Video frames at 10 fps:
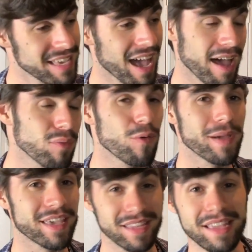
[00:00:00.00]
yeah, it won't
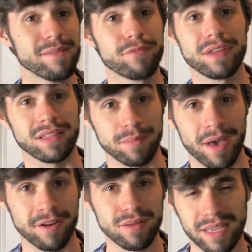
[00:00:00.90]
make it infinitely
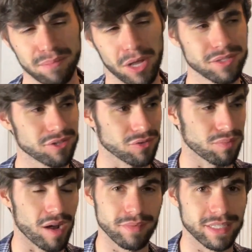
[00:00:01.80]
better, like monsters will
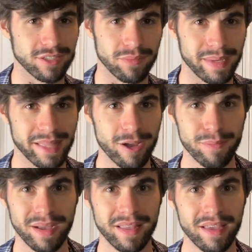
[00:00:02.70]
probably still be there,
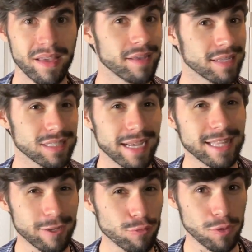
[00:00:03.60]
but it's
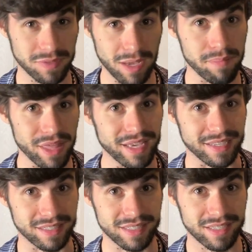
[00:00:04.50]
likely to remove some
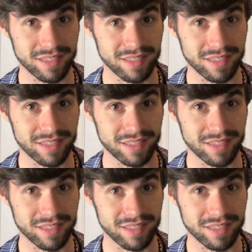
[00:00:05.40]
things.